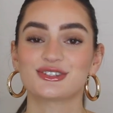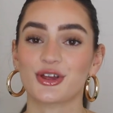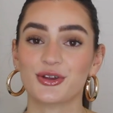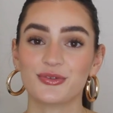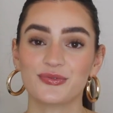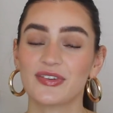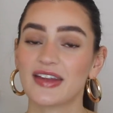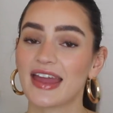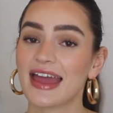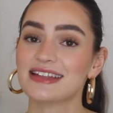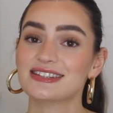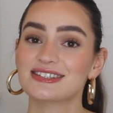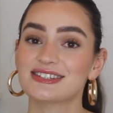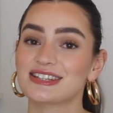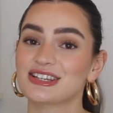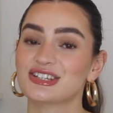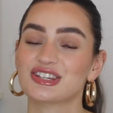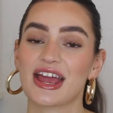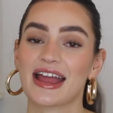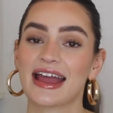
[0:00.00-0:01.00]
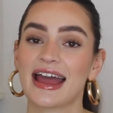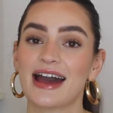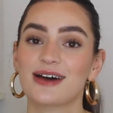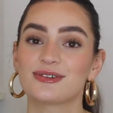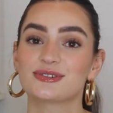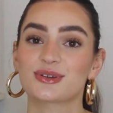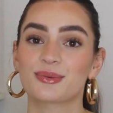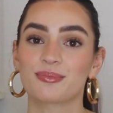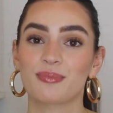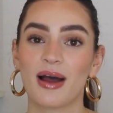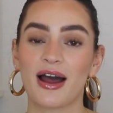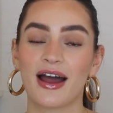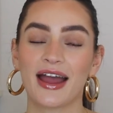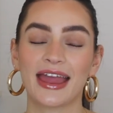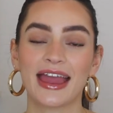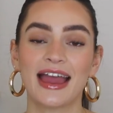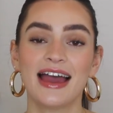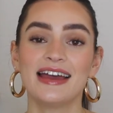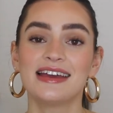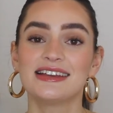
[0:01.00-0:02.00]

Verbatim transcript: Don't forget to check out my